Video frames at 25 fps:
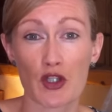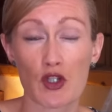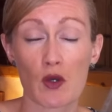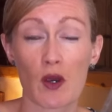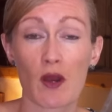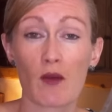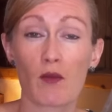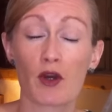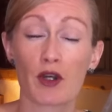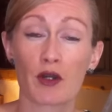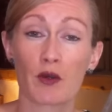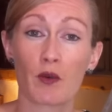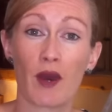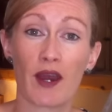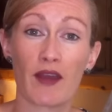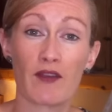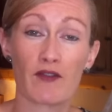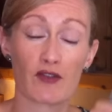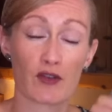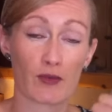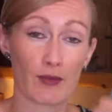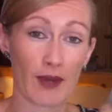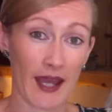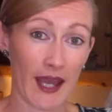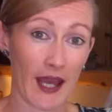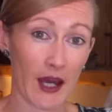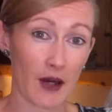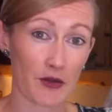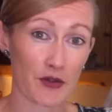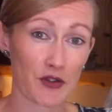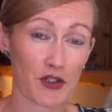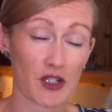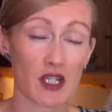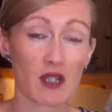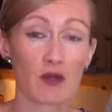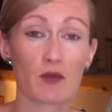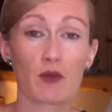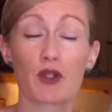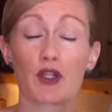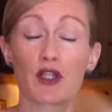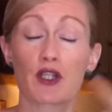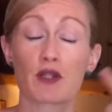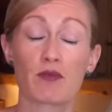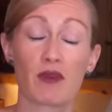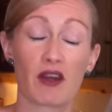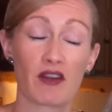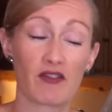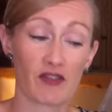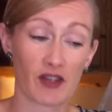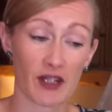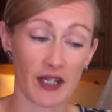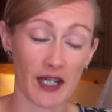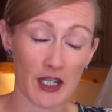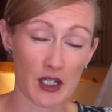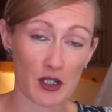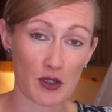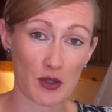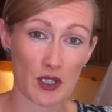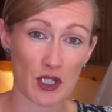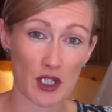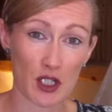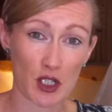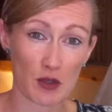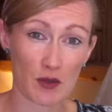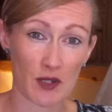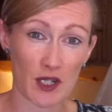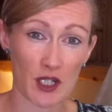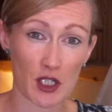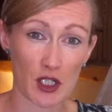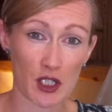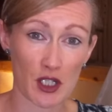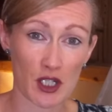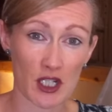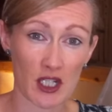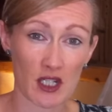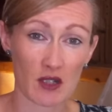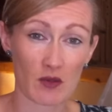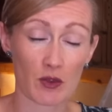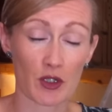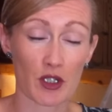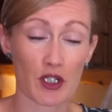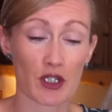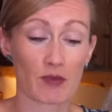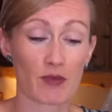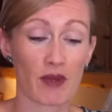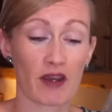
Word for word: Do I want to wait for my health to get worse, my financial situation to get worse,